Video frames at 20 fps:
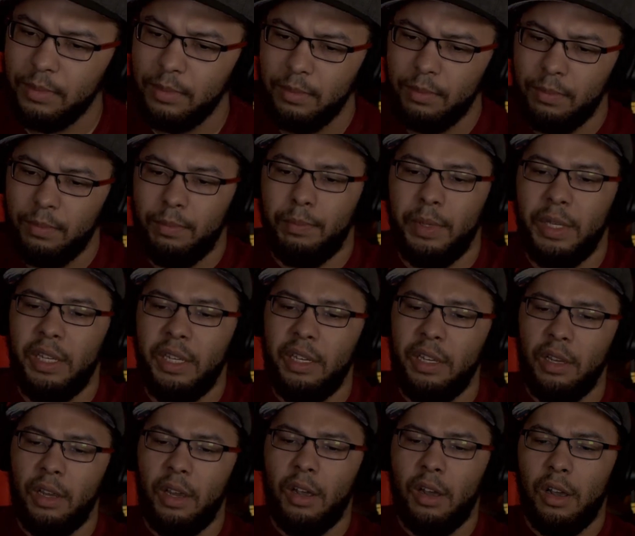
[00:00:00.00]
B
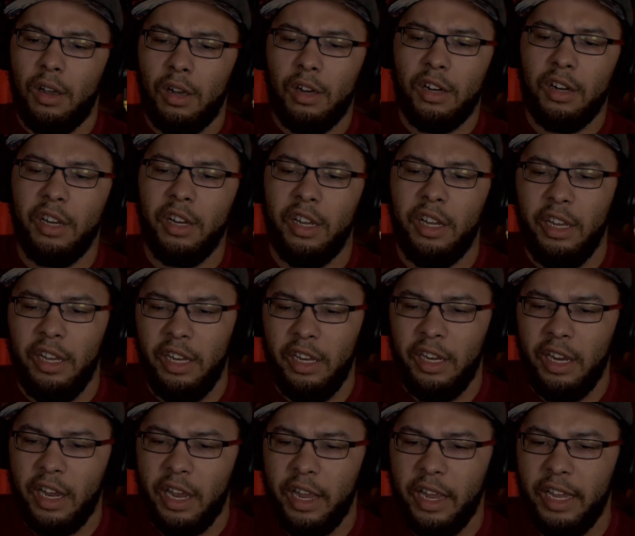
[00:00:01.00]
R E
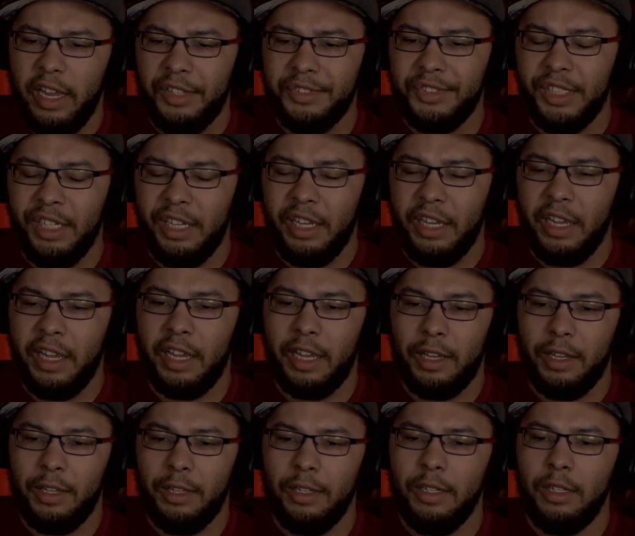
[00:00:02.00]
A C K.
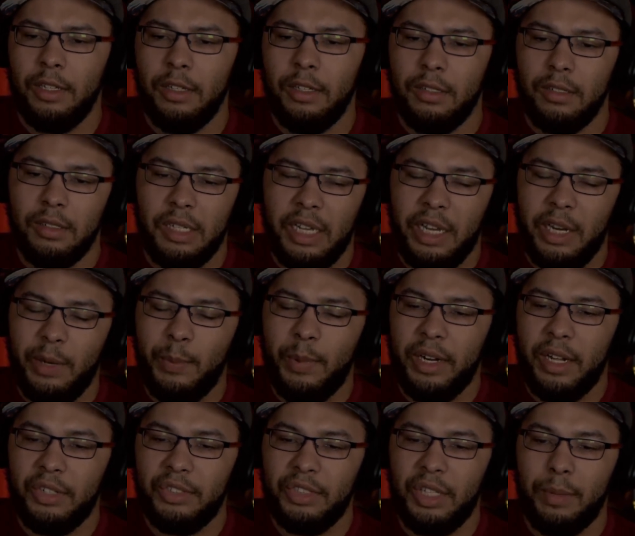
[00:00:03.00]
How do you
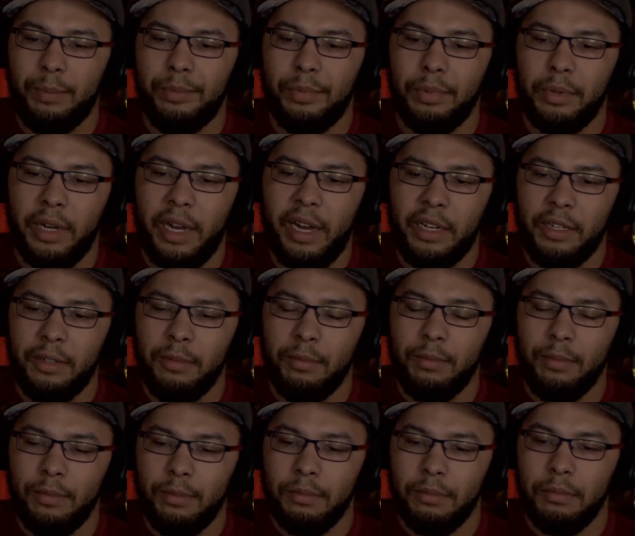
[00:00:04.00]
pronounce that? Brick?
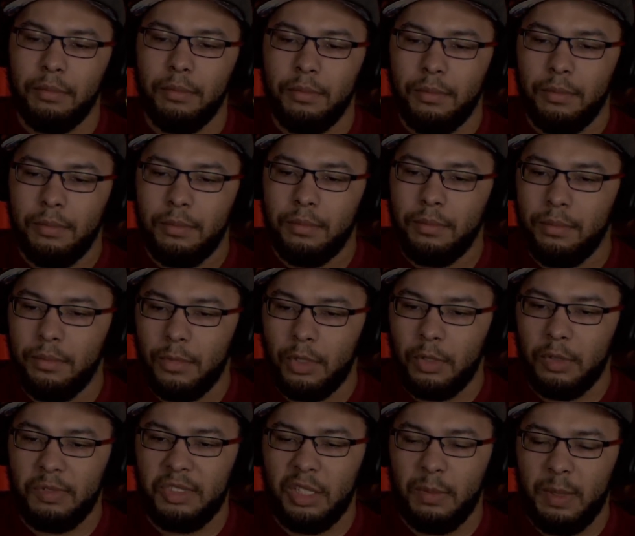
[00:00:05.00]
Or
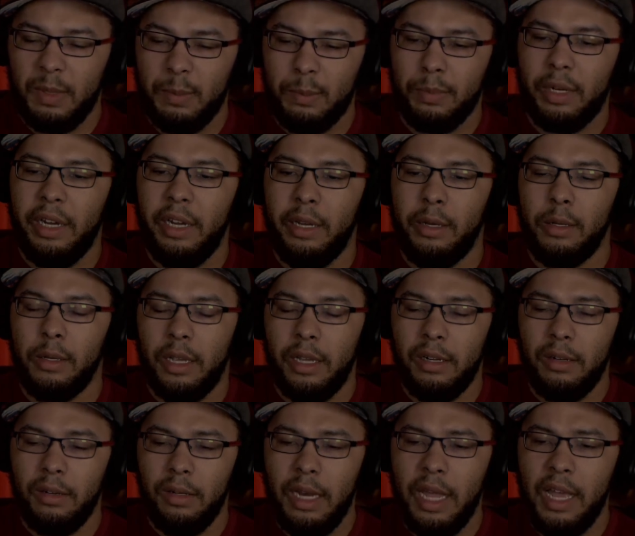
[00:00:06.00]
it's simply break? I
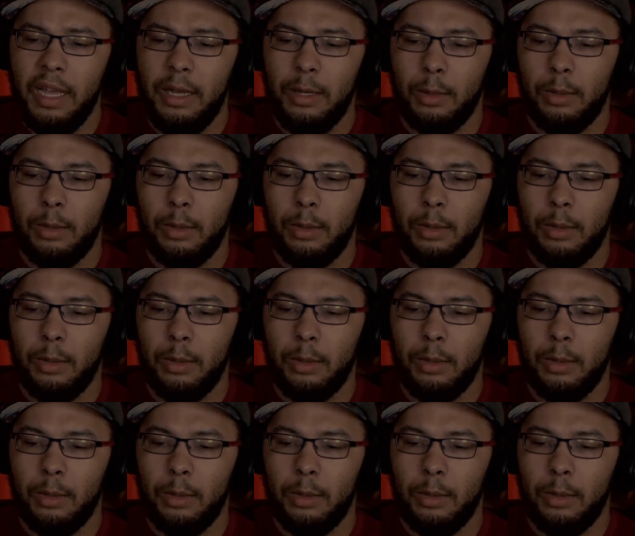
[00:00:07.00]
don't know.